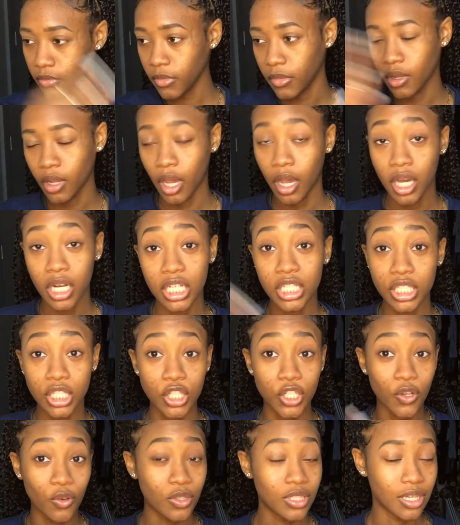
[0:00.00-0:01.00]
honestly
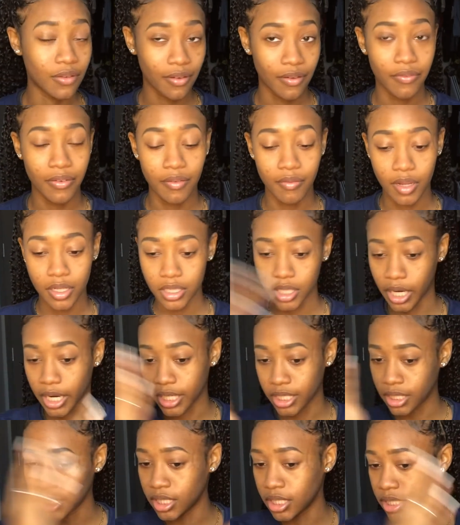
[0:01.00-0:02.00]
don't have a favorite
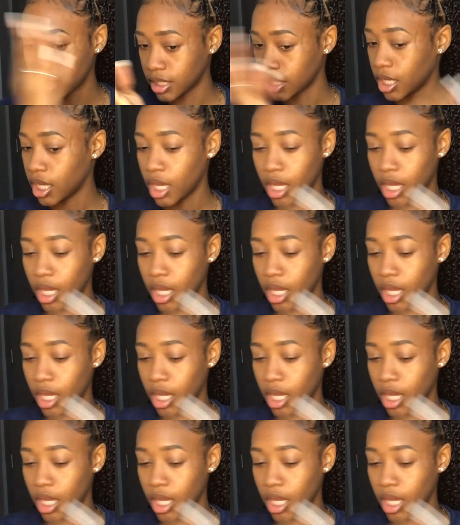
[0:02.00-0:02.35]
artist.